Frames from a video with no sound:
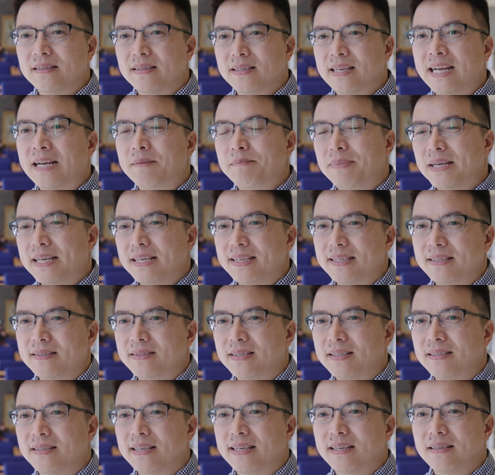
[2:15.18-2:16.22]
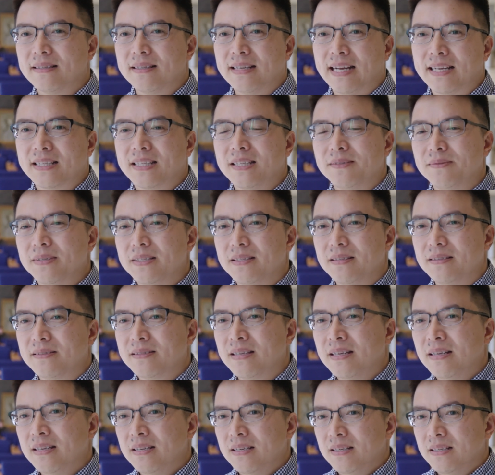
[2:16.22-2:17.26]
campaigns and
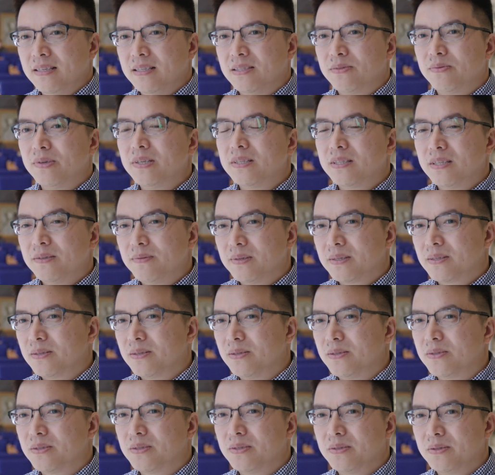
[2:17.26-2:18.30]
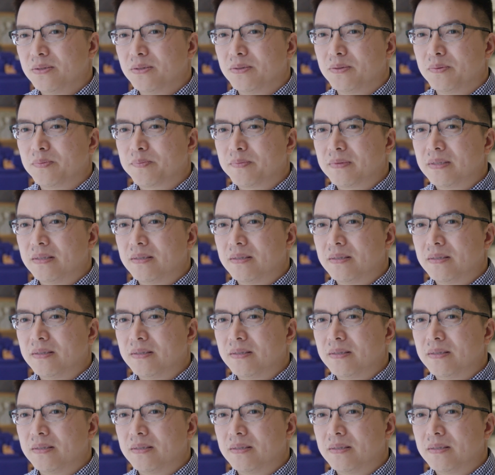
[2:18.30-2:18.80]
activities is very difficult to